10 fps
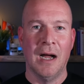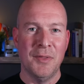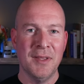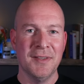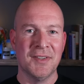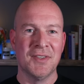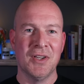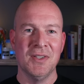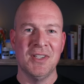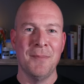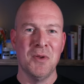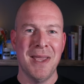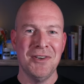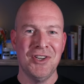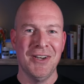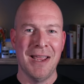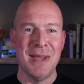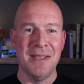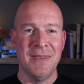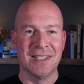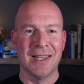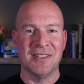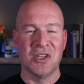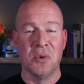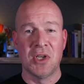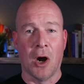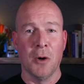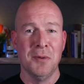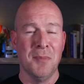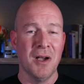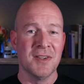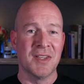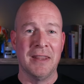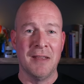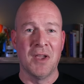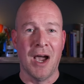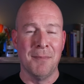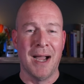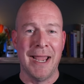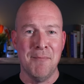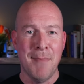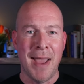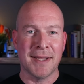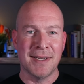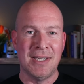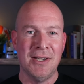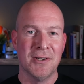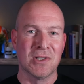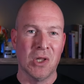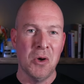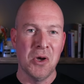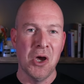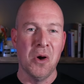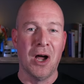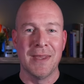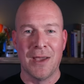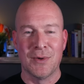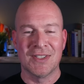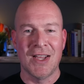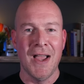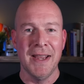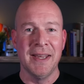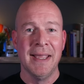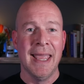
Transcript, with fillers: I think this is a good time to mention I made these Let's Go Darwin mugs, and they've got my Tears logo on the other side,